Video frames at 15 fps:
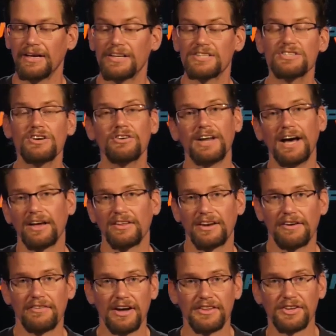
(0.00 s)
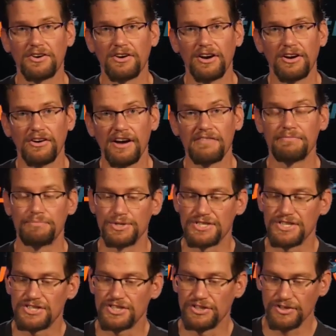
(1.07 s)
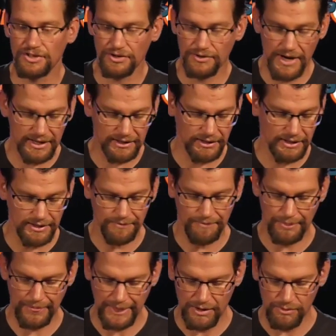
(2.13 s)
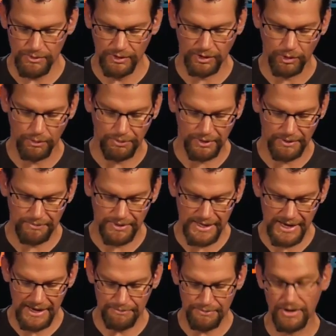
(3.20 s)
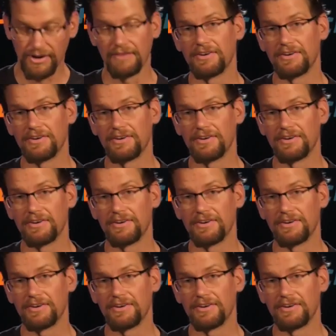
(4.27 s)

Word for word: So now that I've got the chronograph positioned correctly, we'll open up the app here.